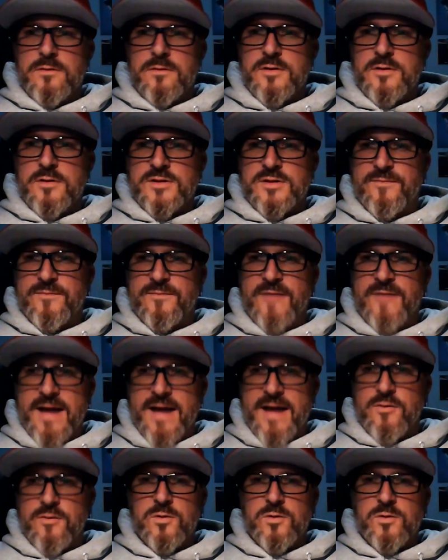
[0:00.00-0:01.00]
there's
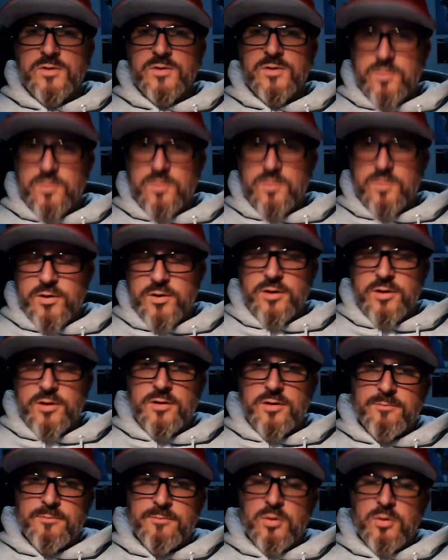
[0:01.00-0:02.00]
5 holes
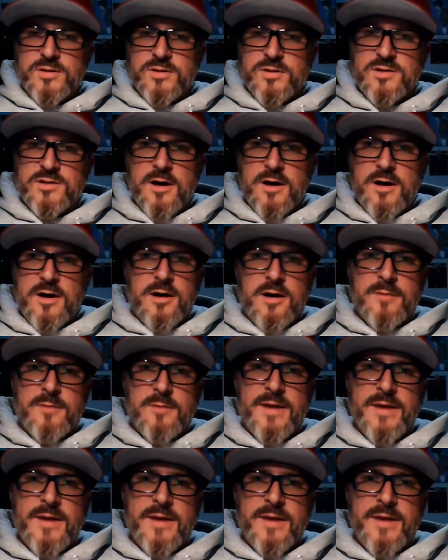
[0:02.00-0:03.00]
where you bolt it to the
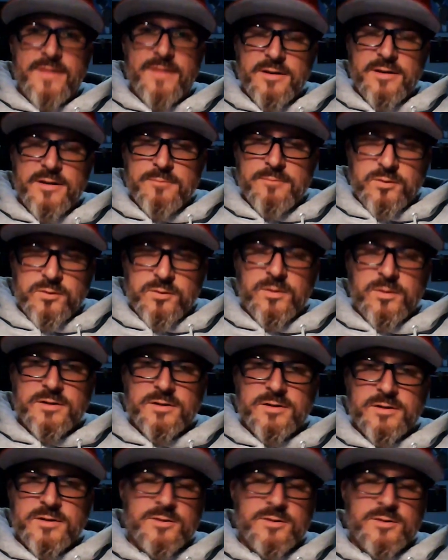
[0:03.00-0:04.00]
hub and then you bolt
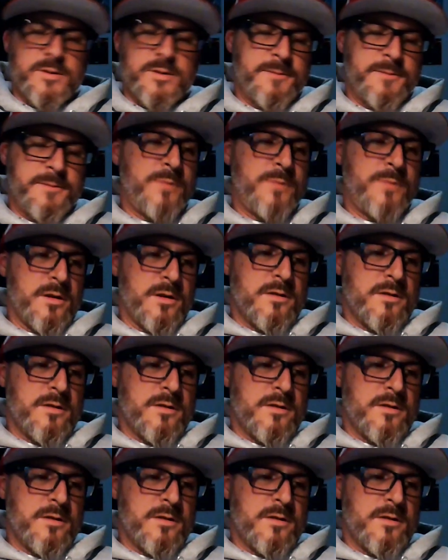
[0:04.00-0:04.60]
the wheel to it.